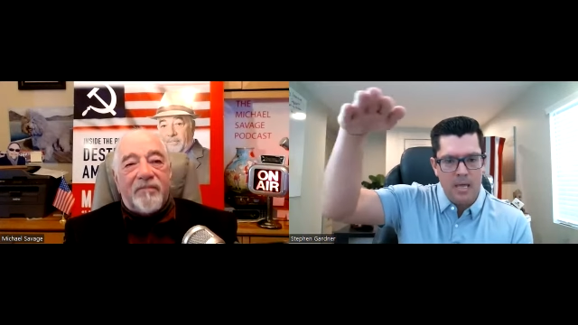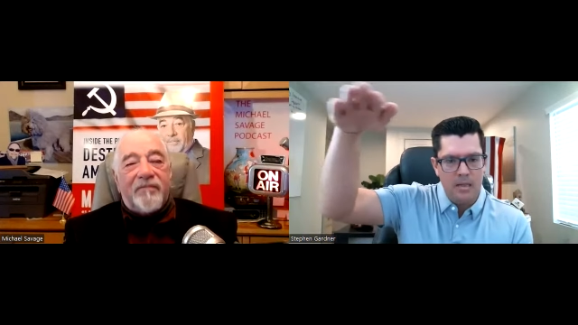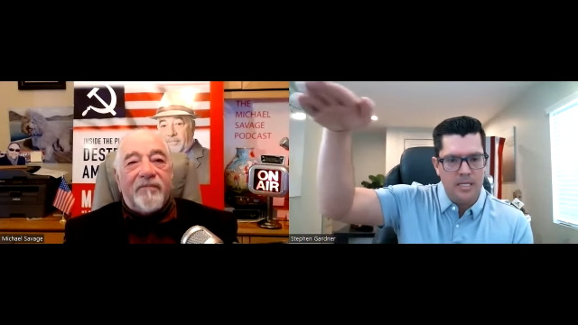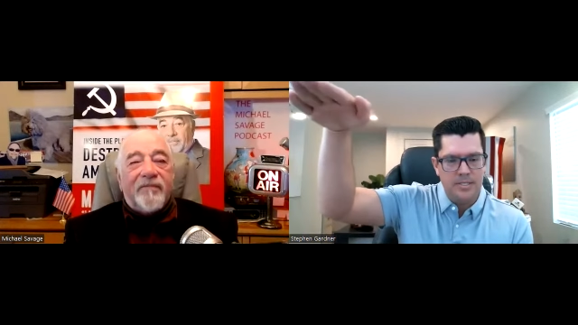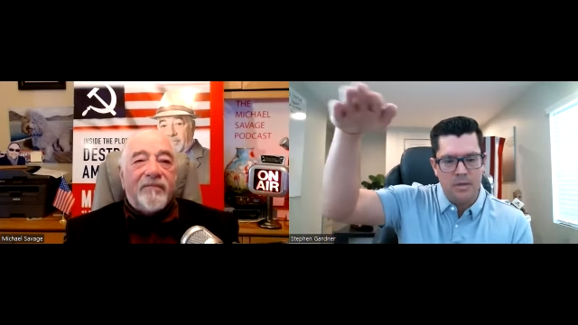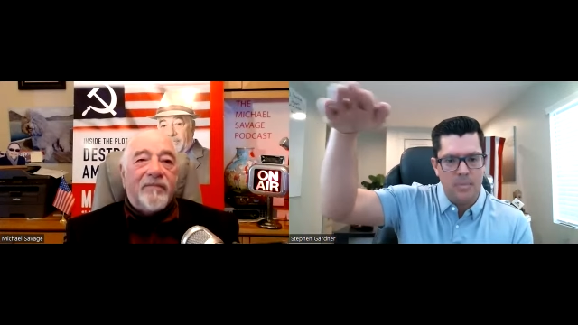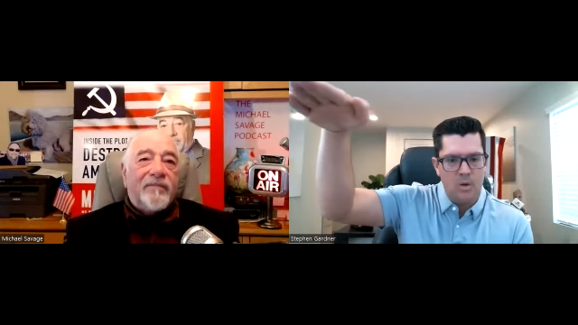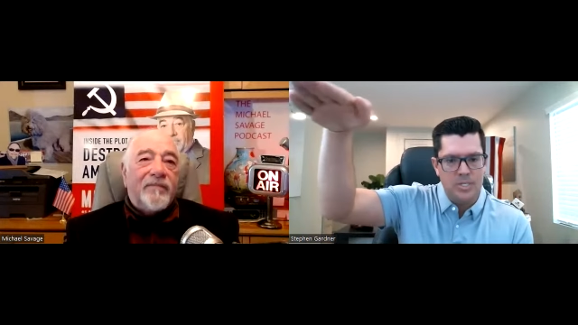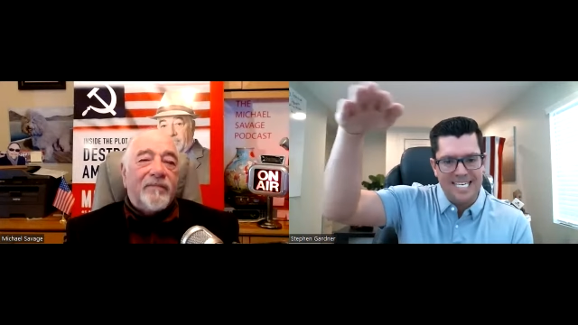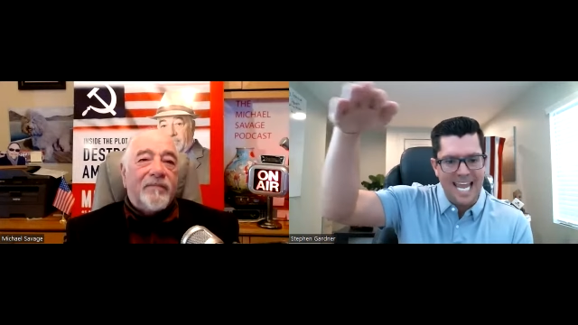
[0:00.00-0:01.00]
Speaker 1: male is the
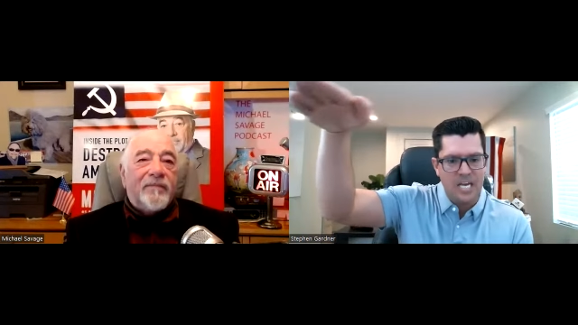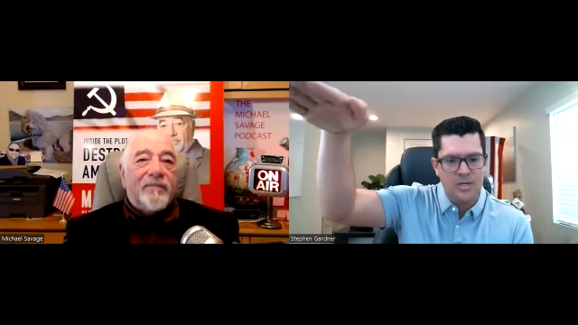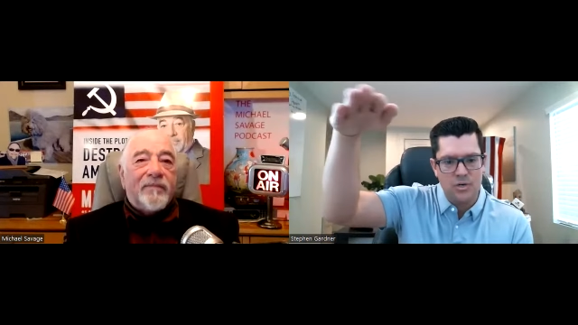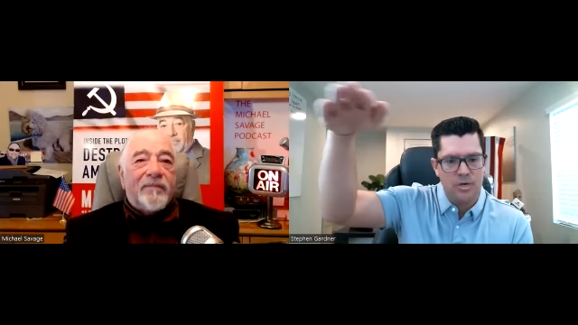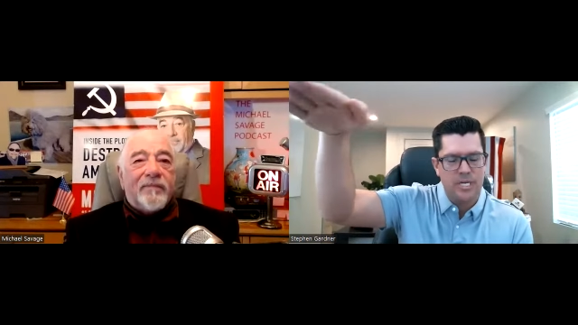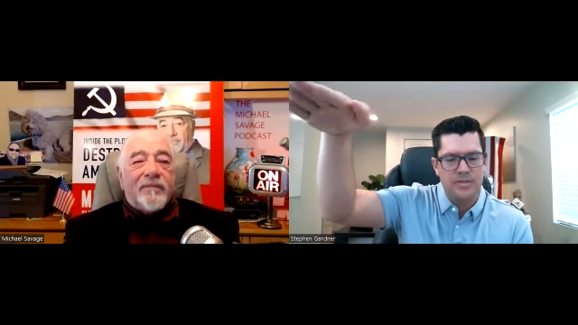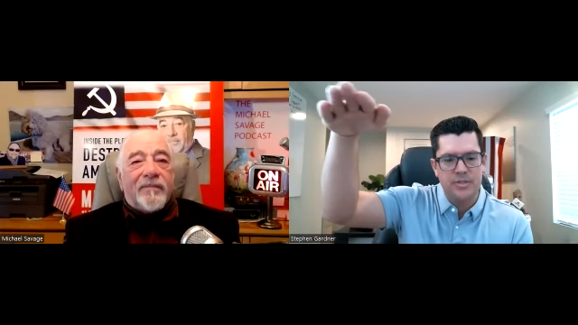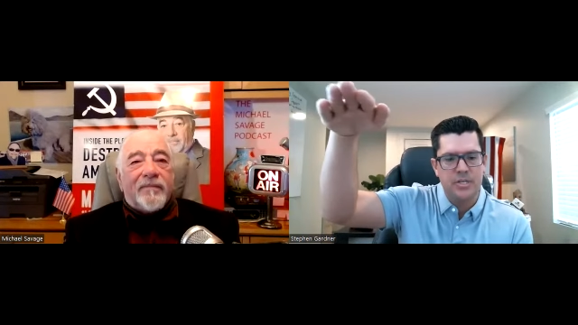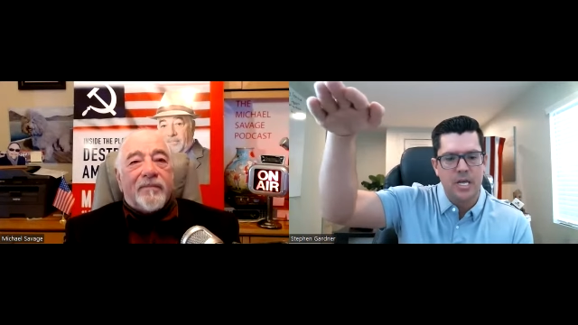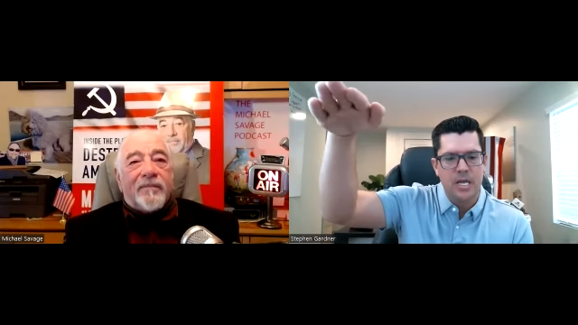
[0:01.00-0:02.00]
most
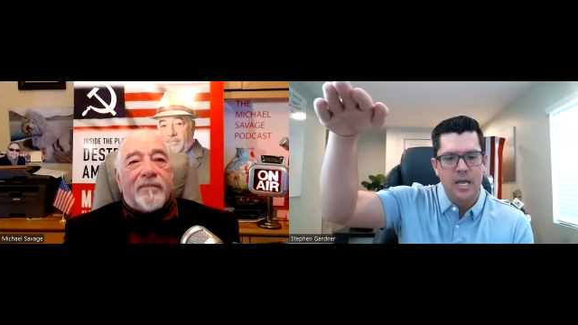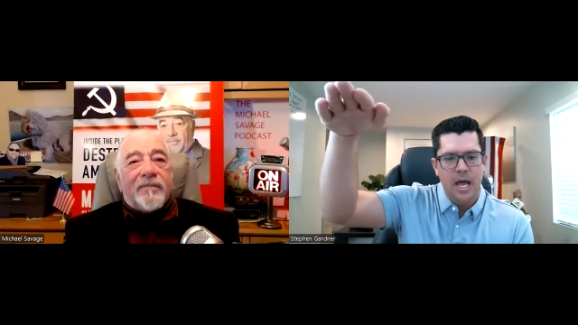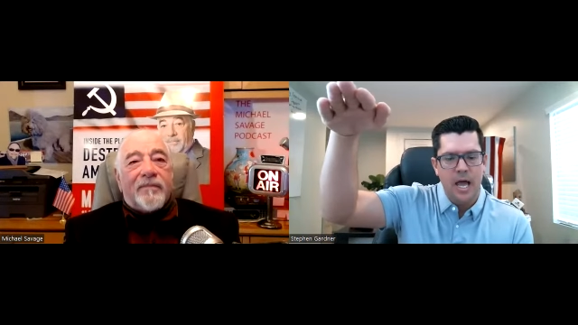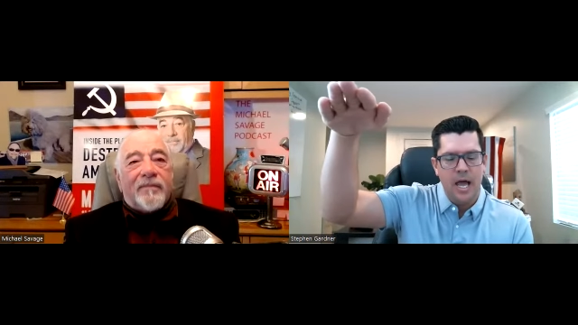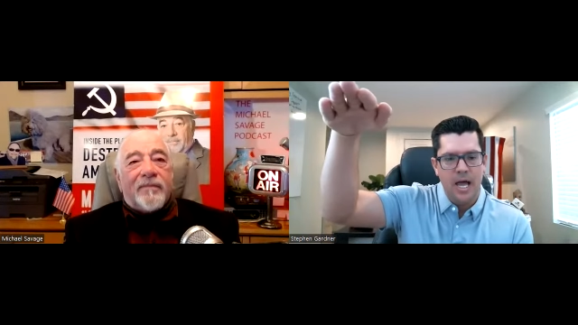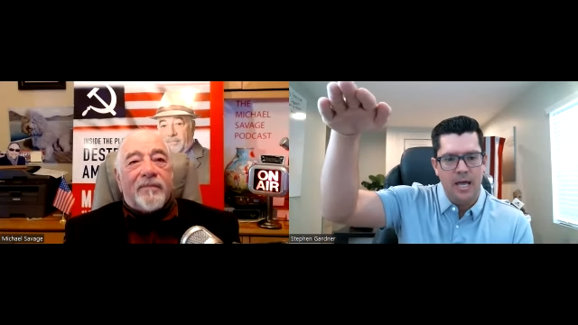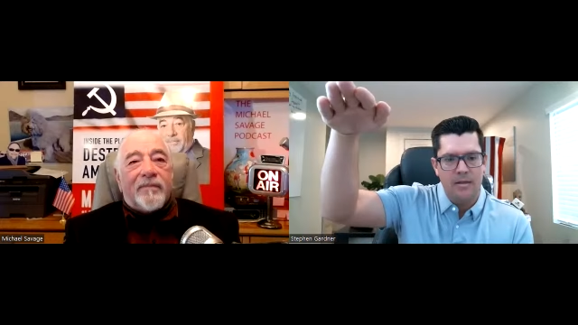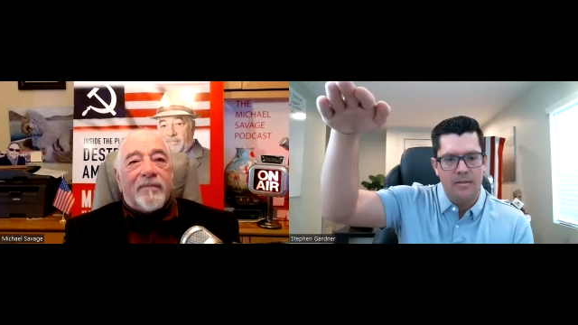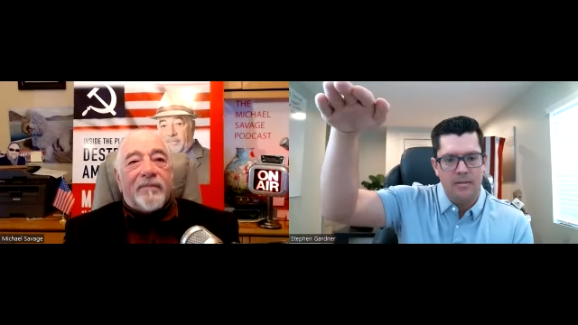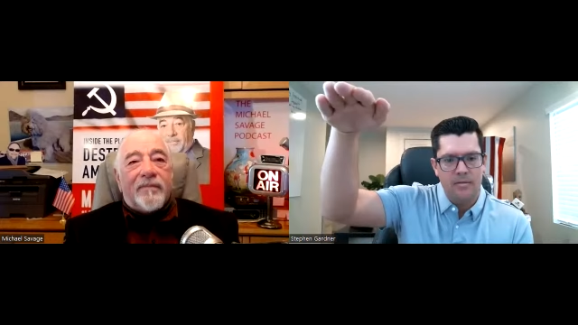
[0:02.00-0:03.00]
dangerous
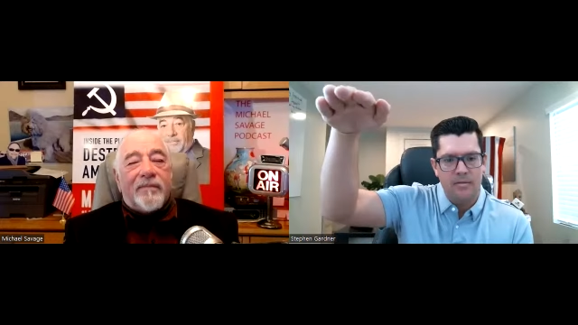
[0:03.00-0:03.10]
uh,